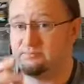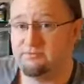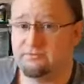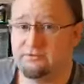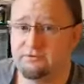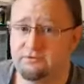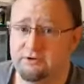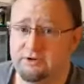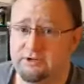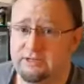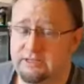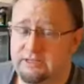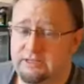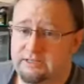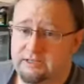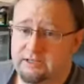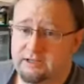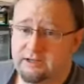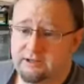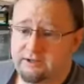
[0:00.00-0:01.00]
for it.
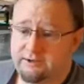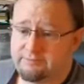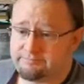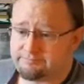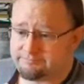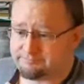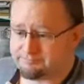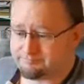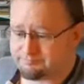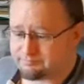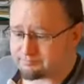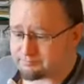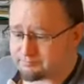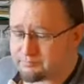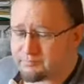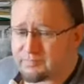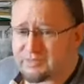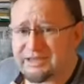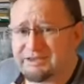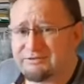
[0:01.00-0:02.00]

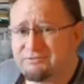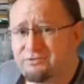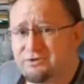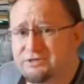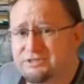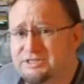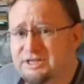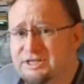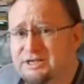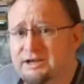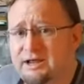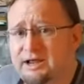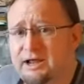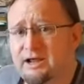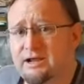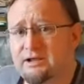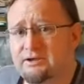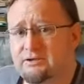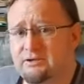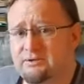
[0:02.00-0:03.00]
Even though it's thinned out,
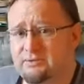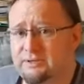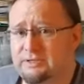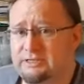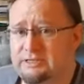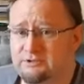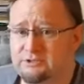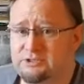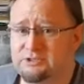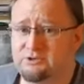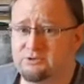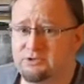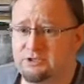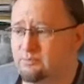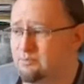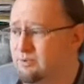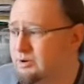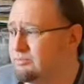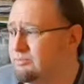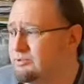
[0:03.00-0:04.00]
I mean, you'll
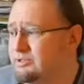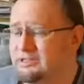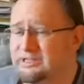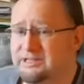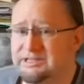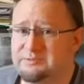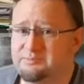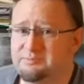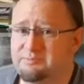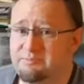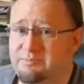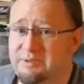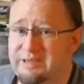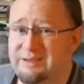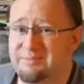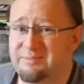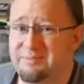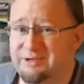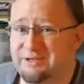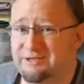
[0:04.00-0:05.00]
probably at least
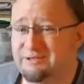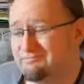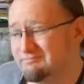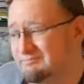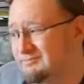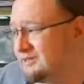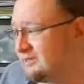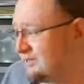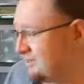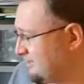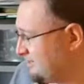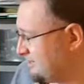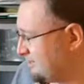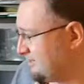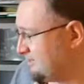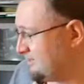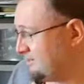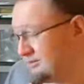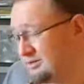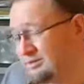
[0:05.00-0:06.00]
maybe
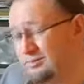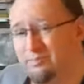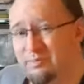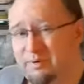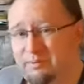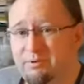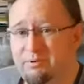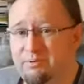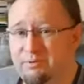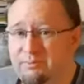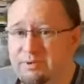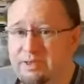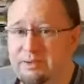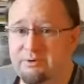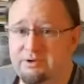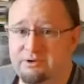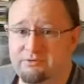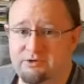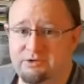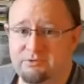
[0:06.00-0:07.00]

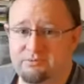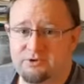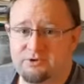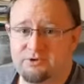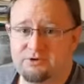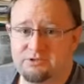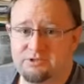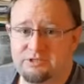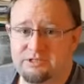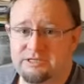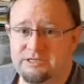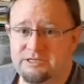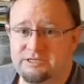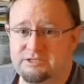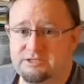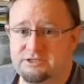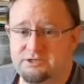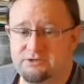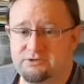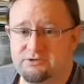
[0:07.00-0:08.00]
use at
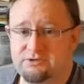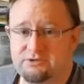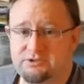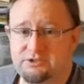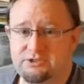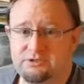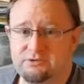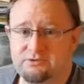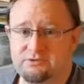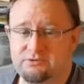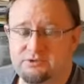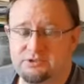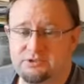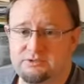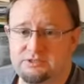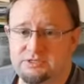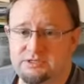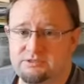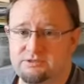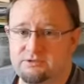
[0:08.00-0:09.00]
least two
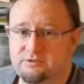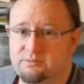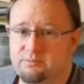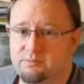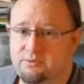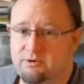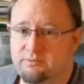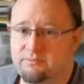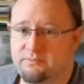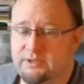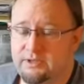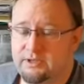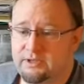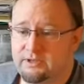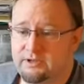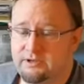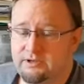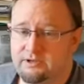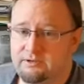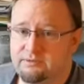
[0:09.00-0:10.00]
tins of Umbro
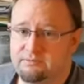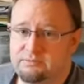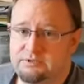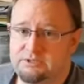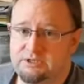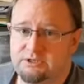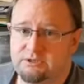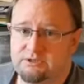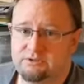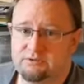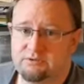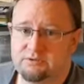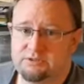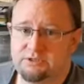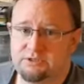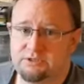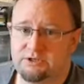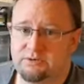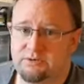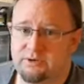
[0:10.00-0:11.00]
to
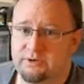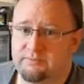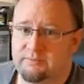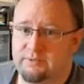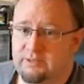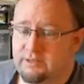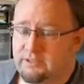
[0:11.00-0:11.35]
do it.